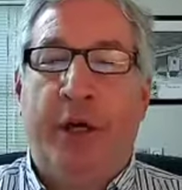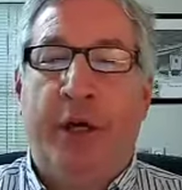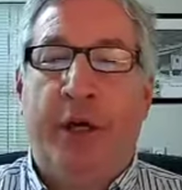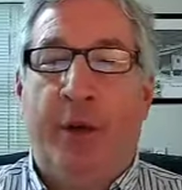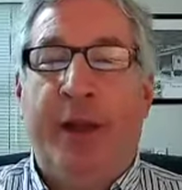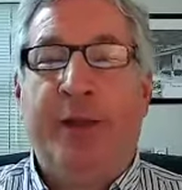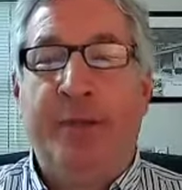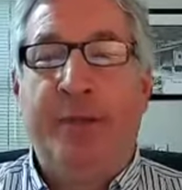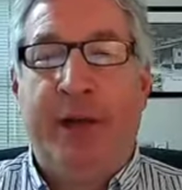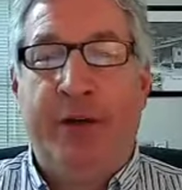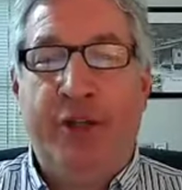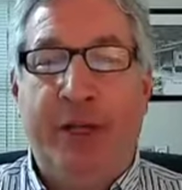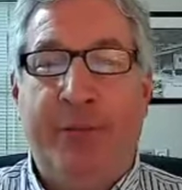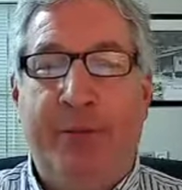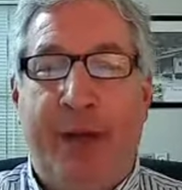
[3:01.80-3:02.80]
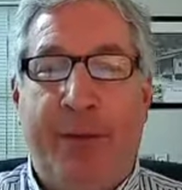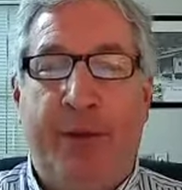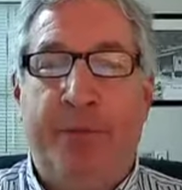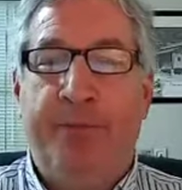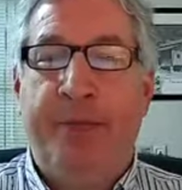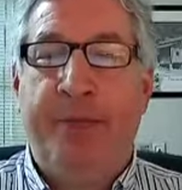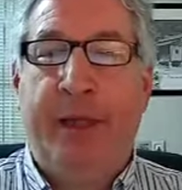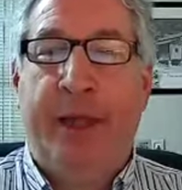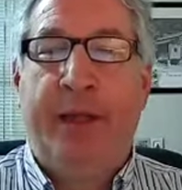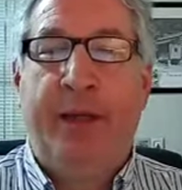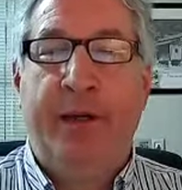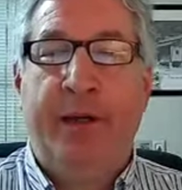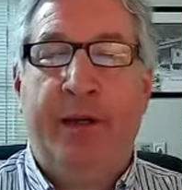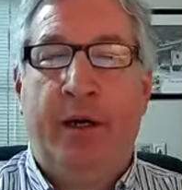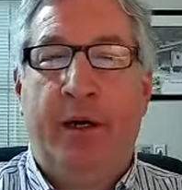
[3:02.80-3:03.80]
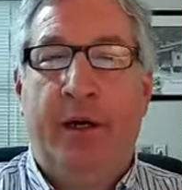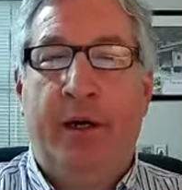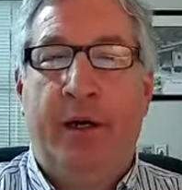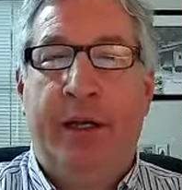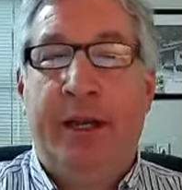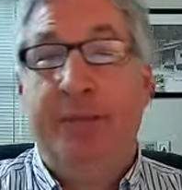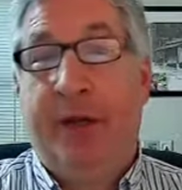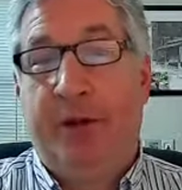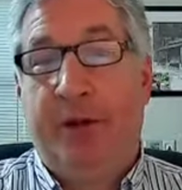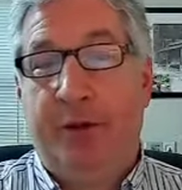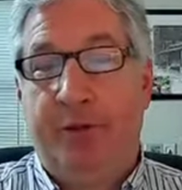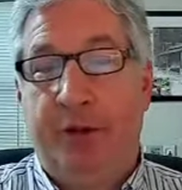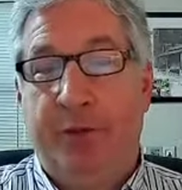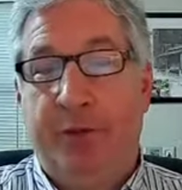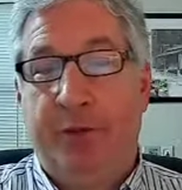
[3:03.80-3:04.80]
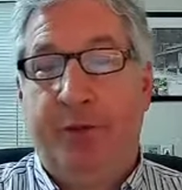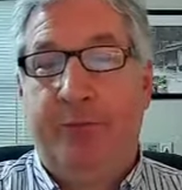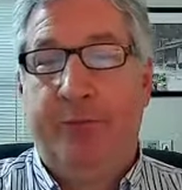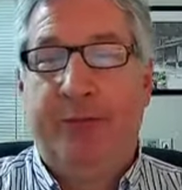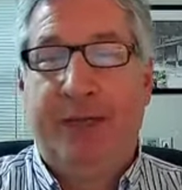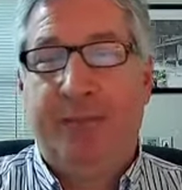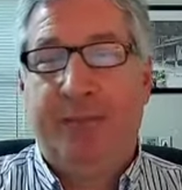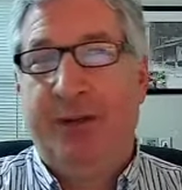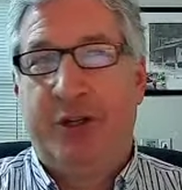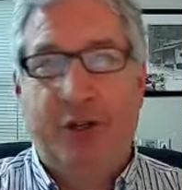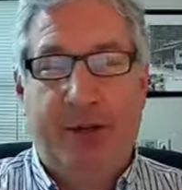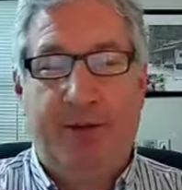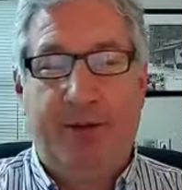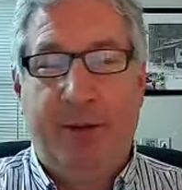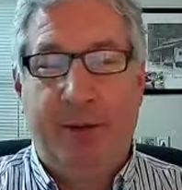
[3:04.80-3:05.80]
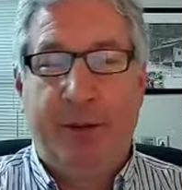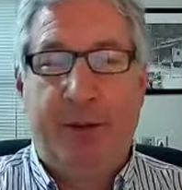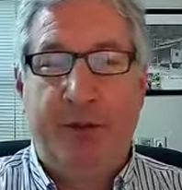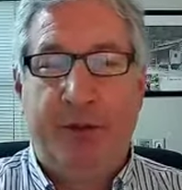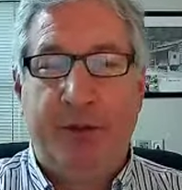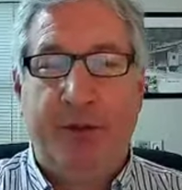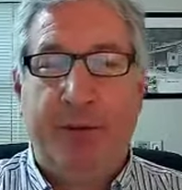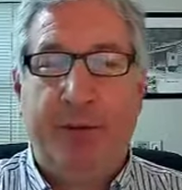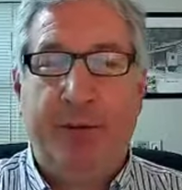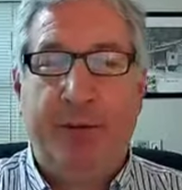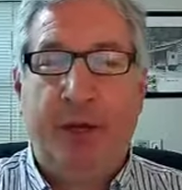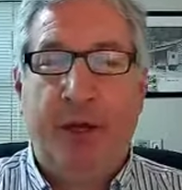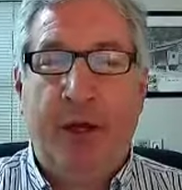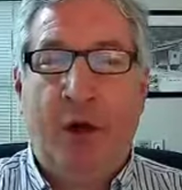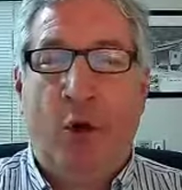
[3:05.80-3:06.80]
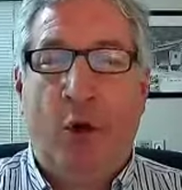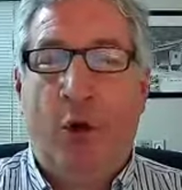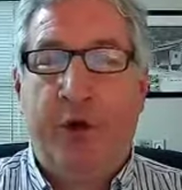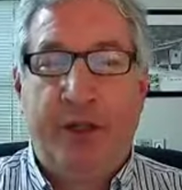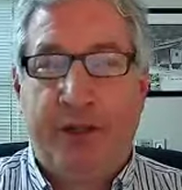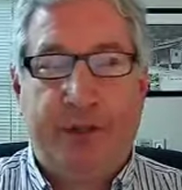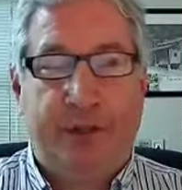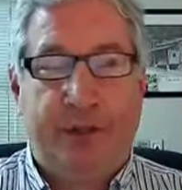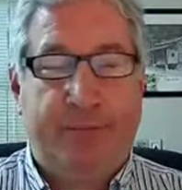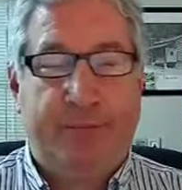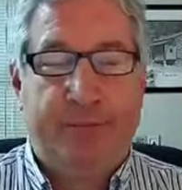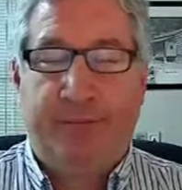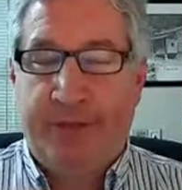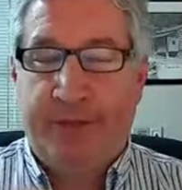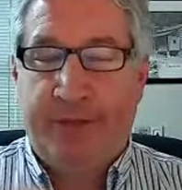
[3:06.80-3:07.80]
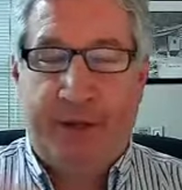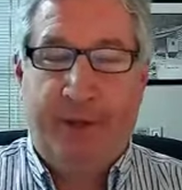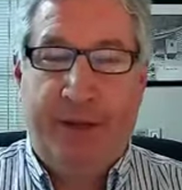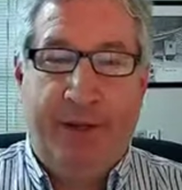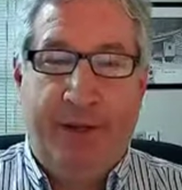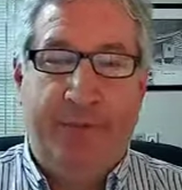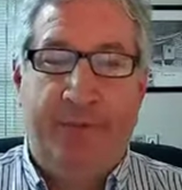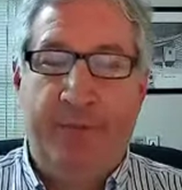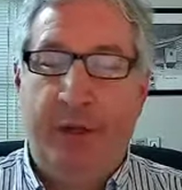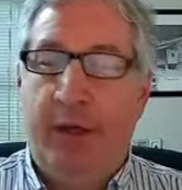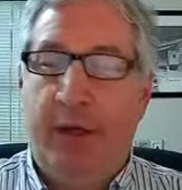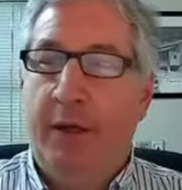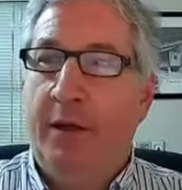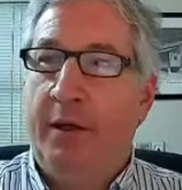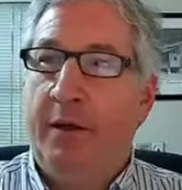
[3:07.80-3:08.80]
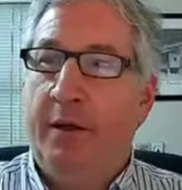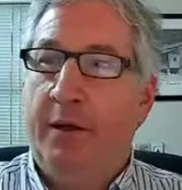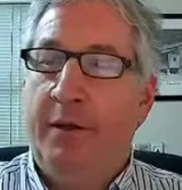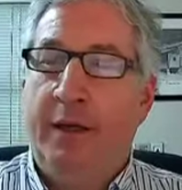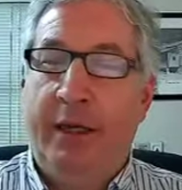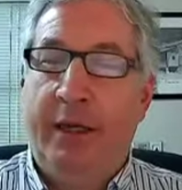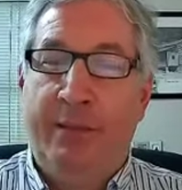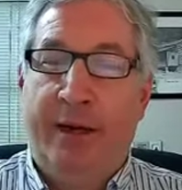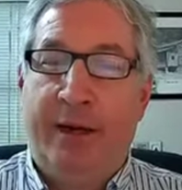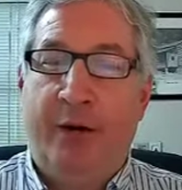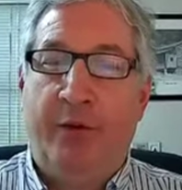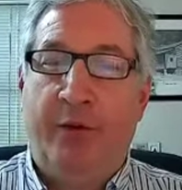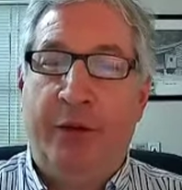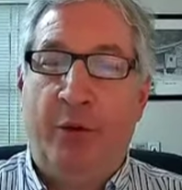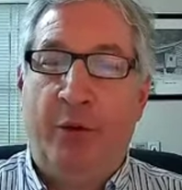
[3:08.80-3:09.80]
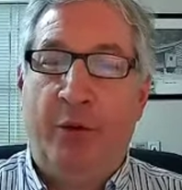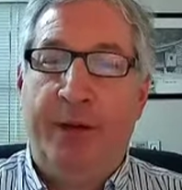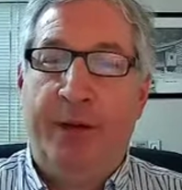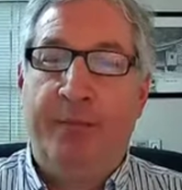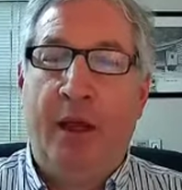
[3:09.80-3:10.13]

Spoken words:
write them down on a sheet of paper and email them to me. Take a picture of them, email them to me, or just type them in an email, either way.